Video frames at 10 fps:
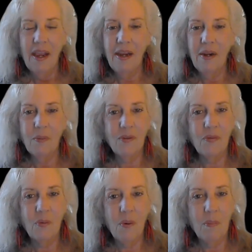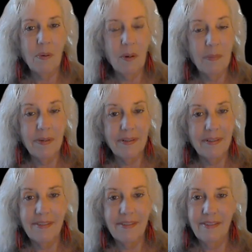And it was for a
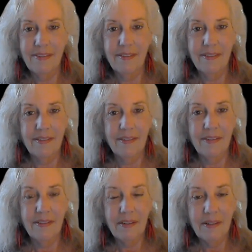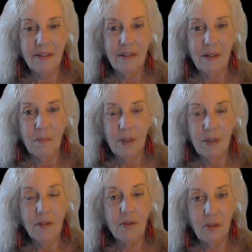purpose
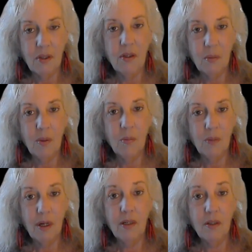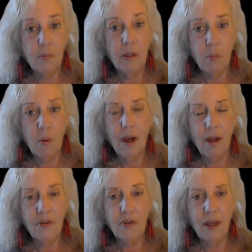because the human wanted to be
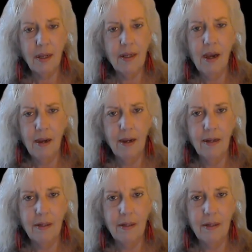wise like God.